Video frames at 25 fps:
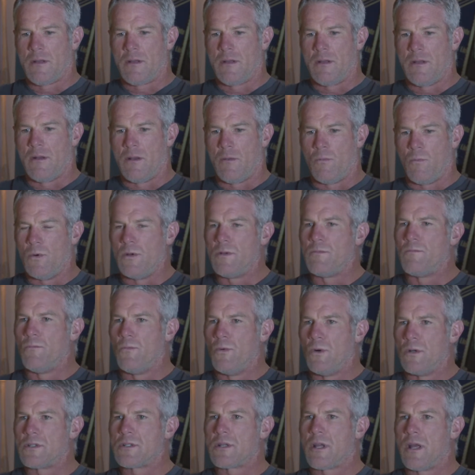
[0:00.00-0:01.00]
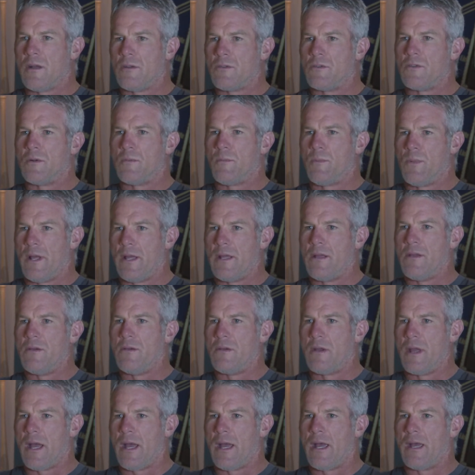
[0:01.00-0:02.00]
you know, we're scheduled to play
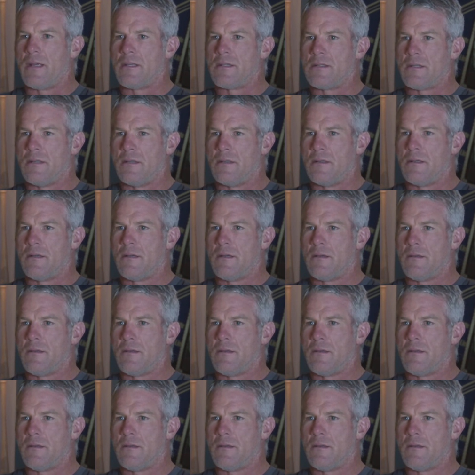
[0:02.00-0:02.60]
you guys, and